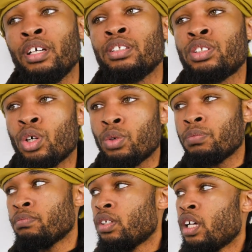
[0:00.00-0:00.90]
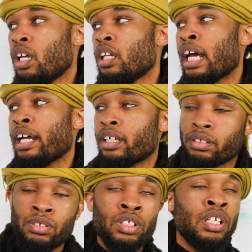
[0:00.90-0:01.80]
So
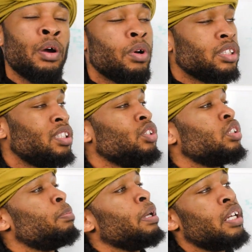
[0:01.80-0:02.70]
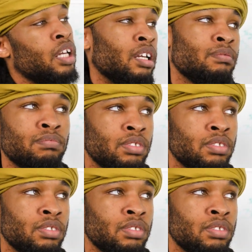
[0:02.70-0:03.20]
they want to see you speaking.